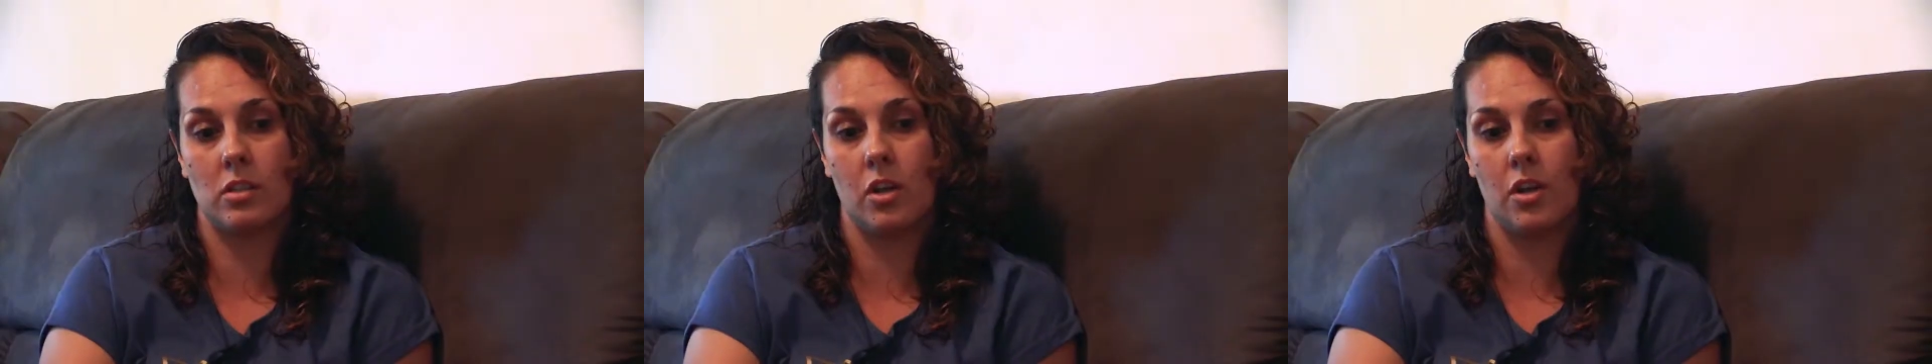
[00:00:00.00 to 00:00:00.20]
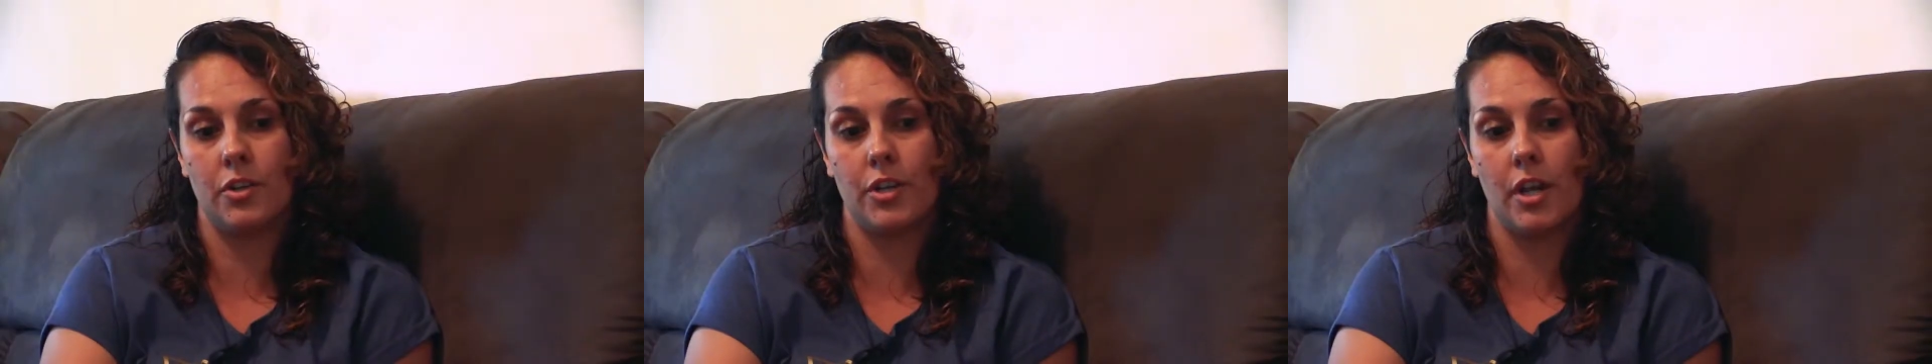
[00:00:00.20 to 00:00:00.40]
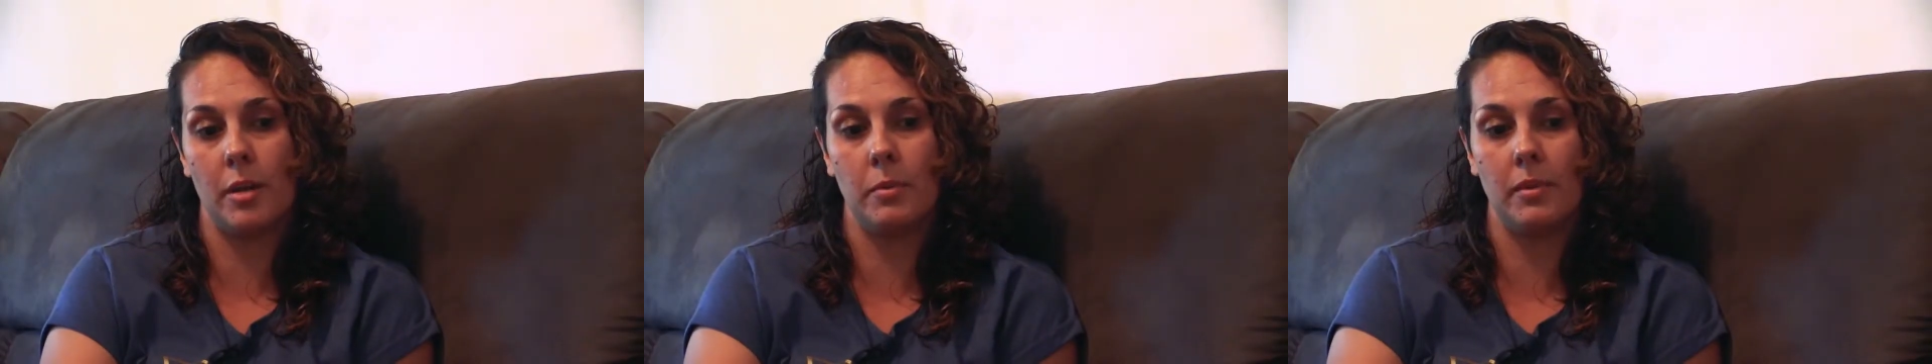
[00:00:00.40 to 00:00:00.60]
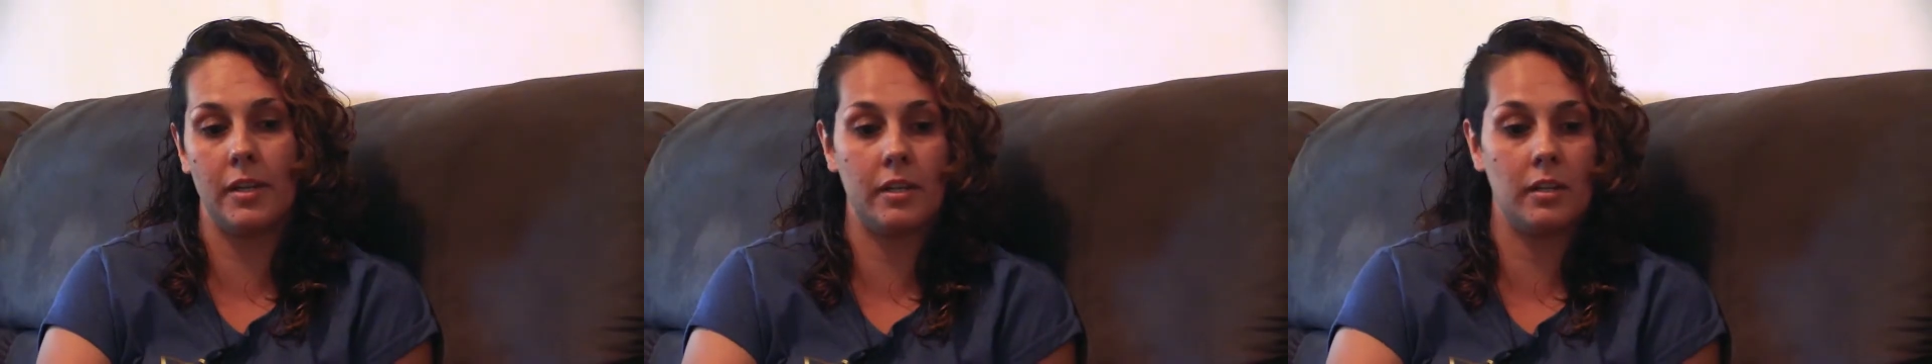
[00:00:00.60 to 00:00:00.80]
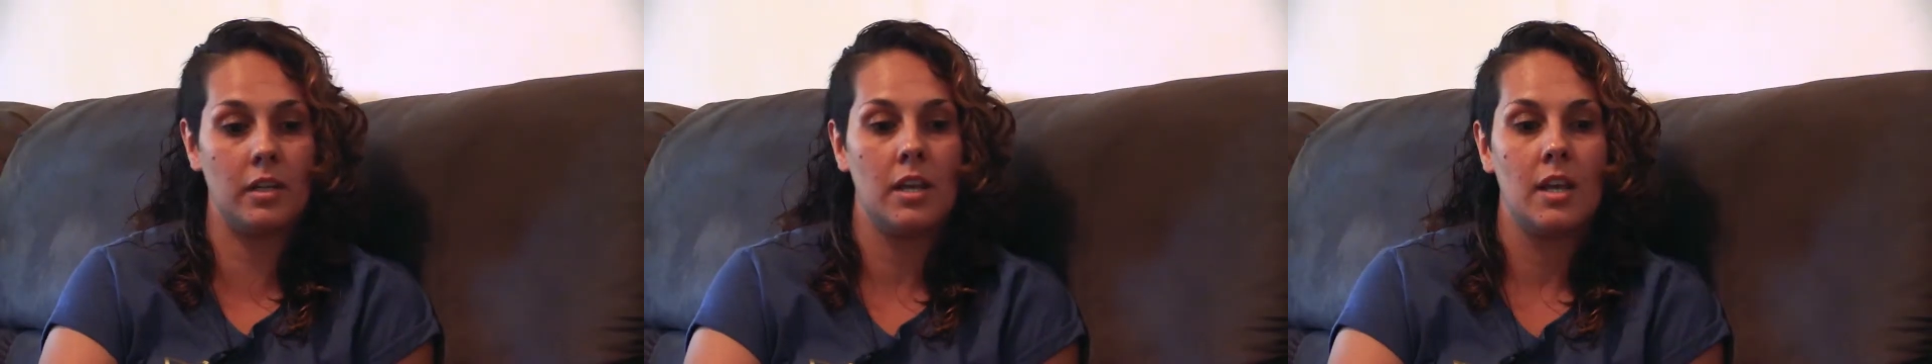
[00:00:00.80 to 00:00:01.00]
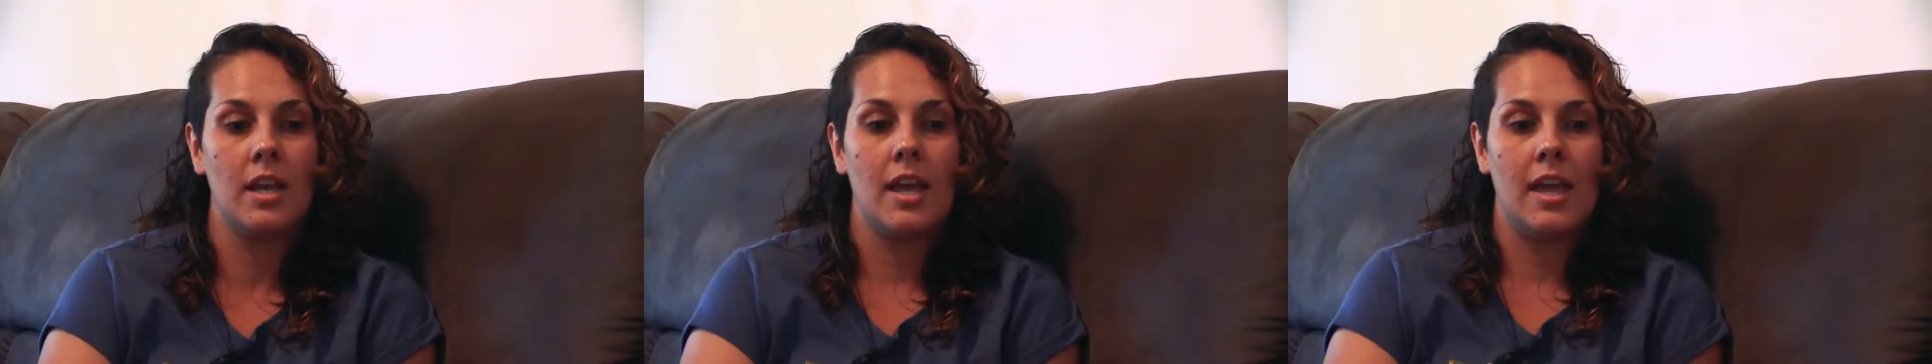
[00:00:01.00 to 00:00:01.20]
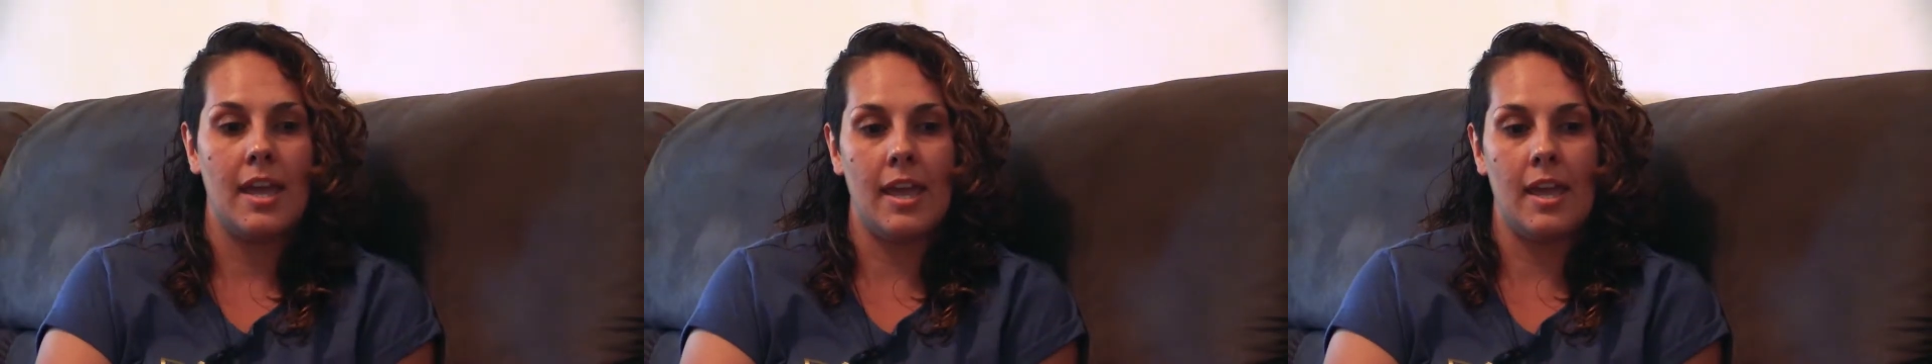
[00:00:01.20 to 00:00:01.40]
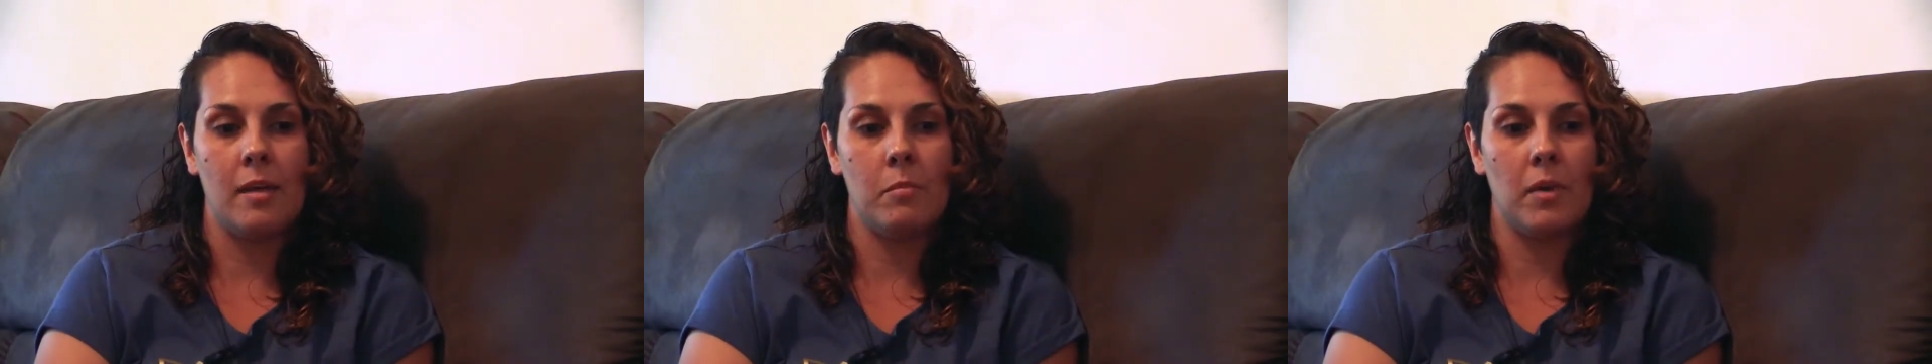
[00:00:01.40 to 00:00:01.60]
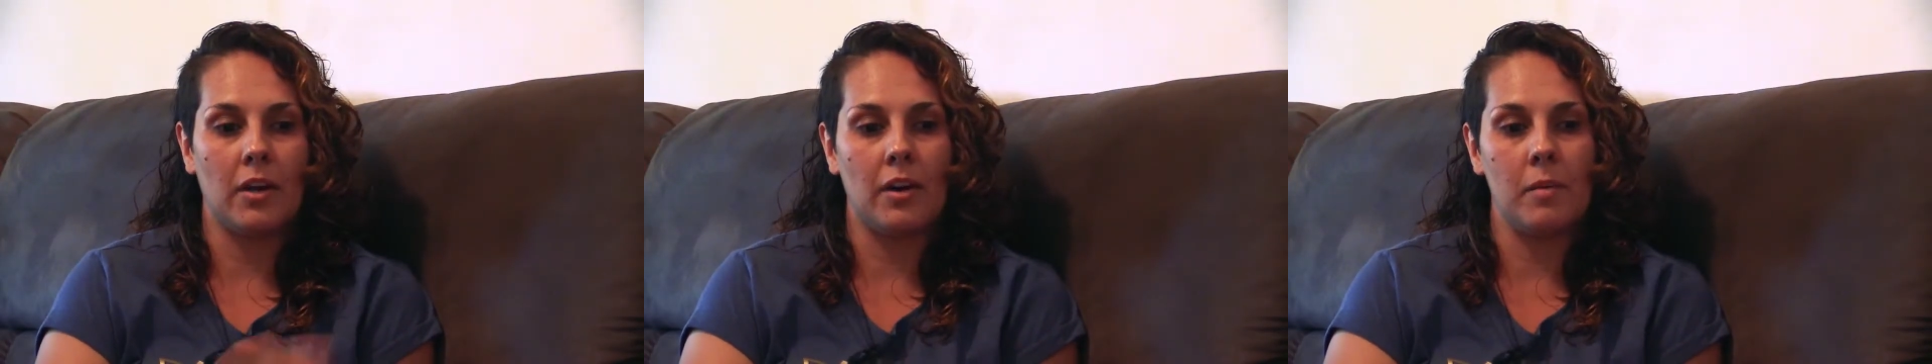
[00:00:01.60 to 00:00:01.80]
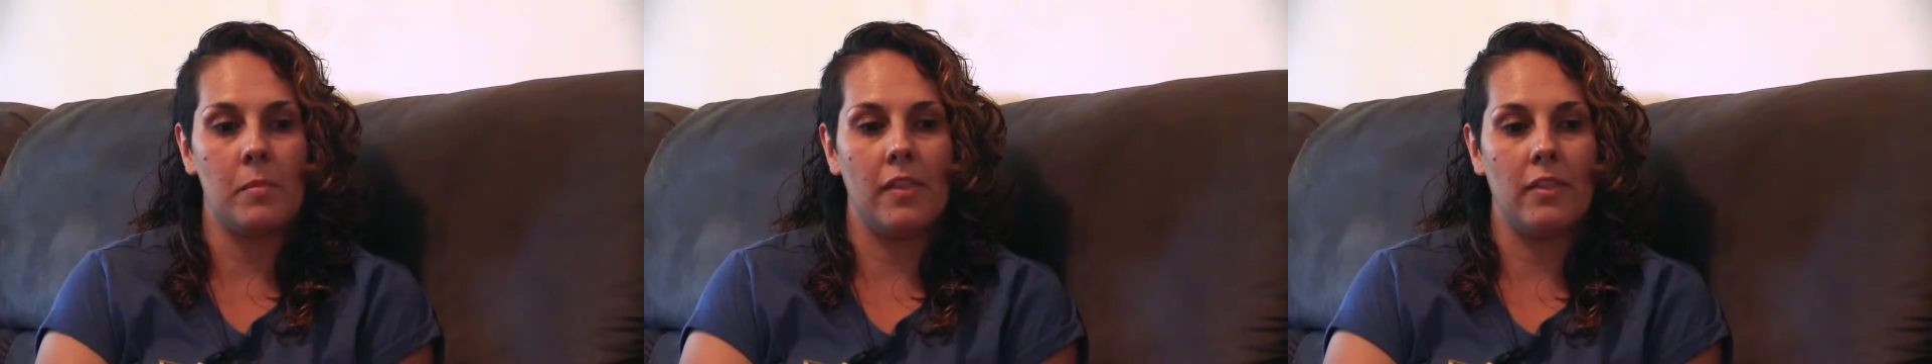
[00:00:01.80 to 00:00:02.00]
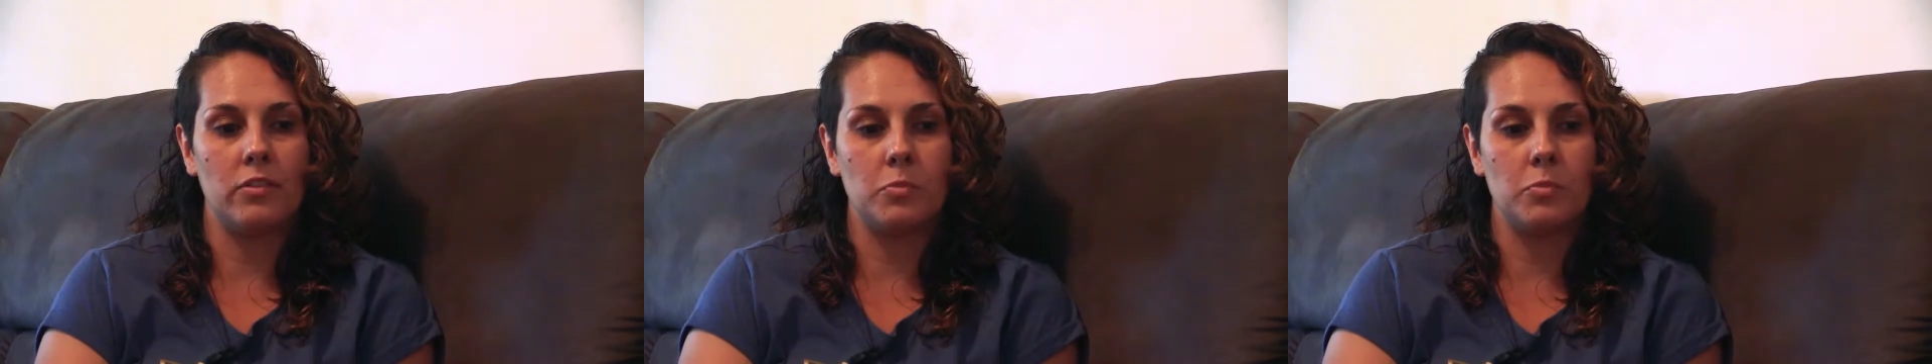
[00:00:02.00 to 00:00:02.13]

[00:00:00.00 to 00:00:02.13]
Condobolin, and my grandmother